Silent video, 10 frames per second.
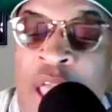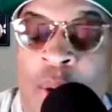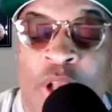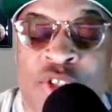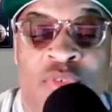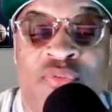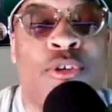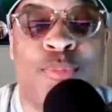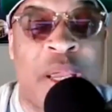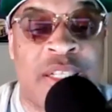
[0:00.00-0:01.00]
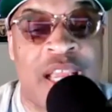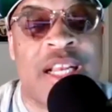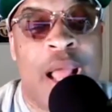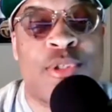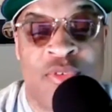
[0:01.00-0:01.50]
that wasn't your first big
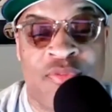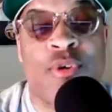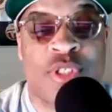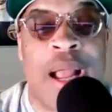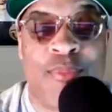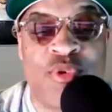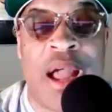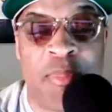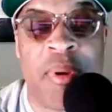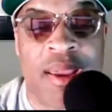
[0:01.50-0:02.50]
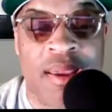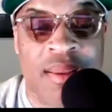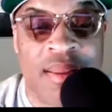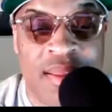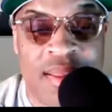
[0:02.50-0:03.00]
check. That was the first time you got paid.